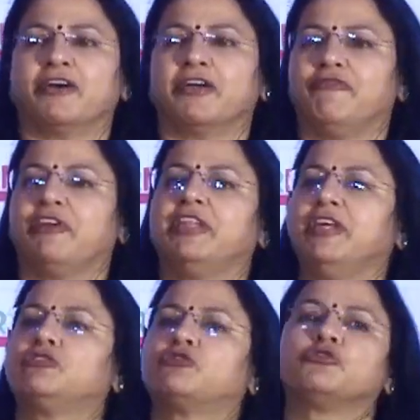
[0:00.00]
we
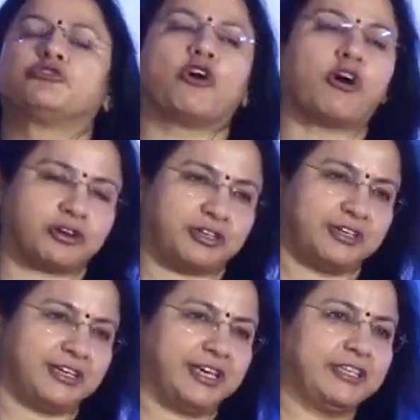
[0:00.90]
need to talk
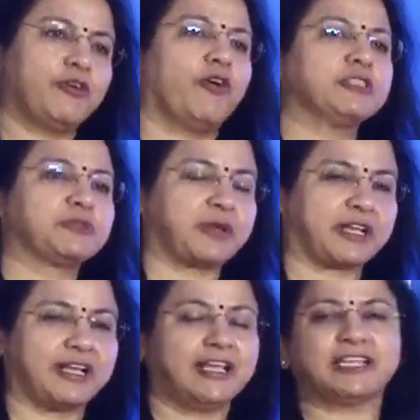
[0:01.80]
in the
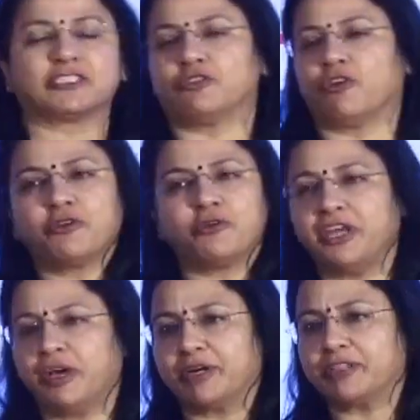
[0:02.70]
hospital. It's not only
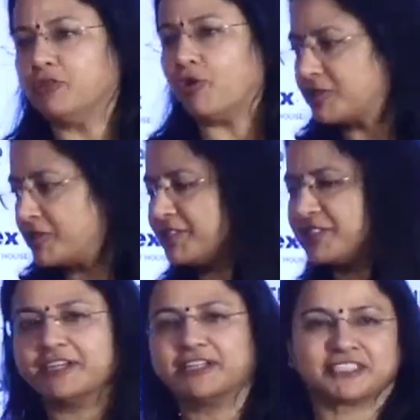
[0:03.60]
among the doctors,
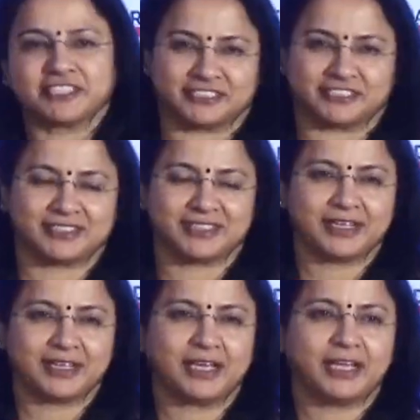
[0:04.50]
nurses,
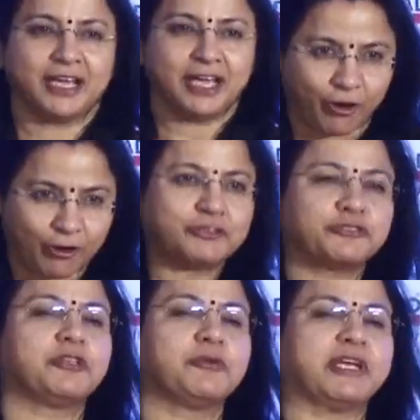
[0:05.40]
also
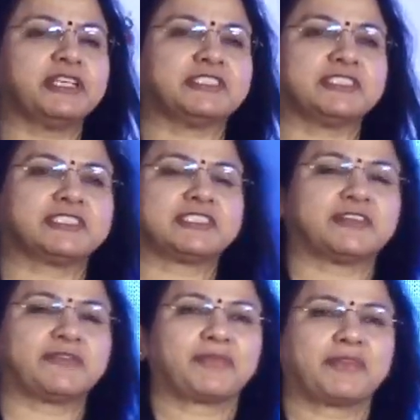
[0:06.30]
to the patients.
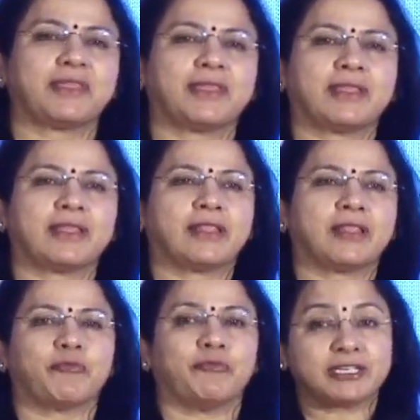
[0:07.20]

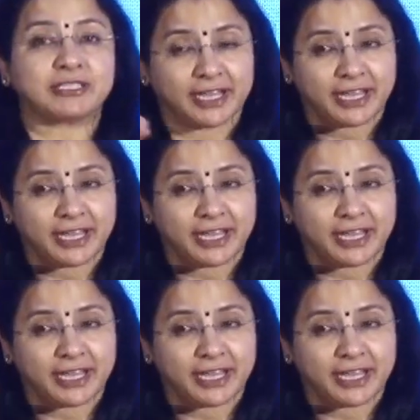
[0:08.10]
But